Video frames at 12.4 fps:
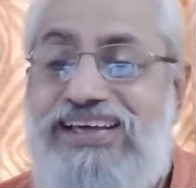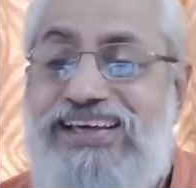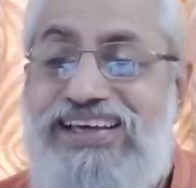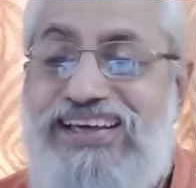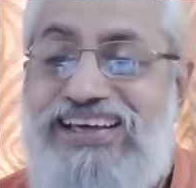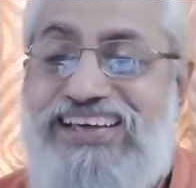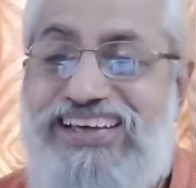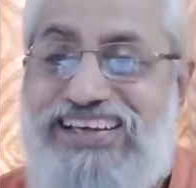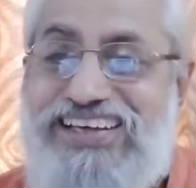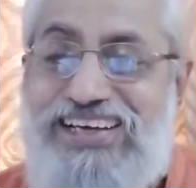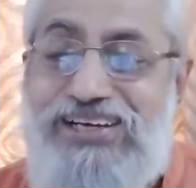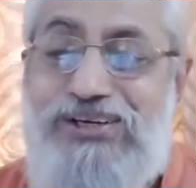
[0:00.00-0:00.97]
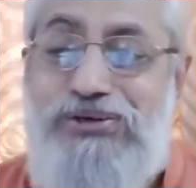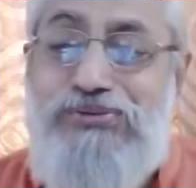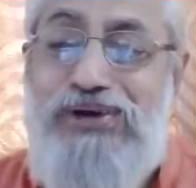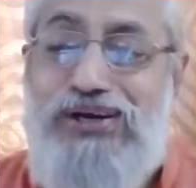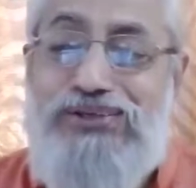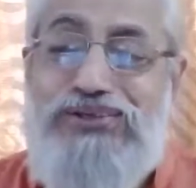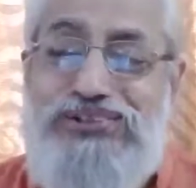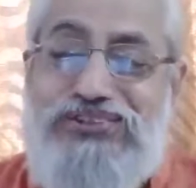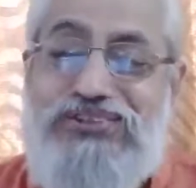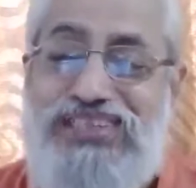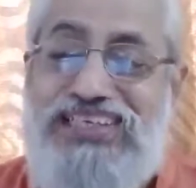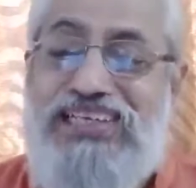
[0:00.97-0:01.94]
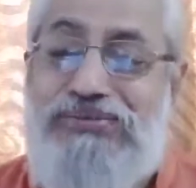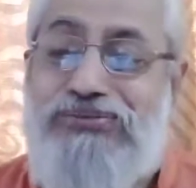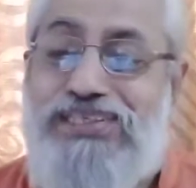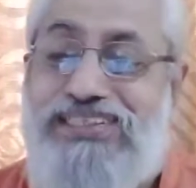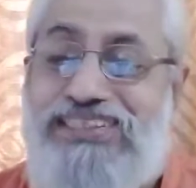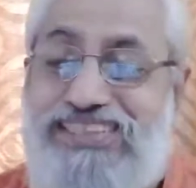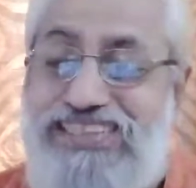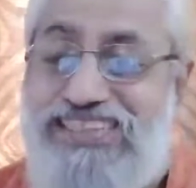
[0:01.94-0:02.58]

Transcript: Whom are you joking with?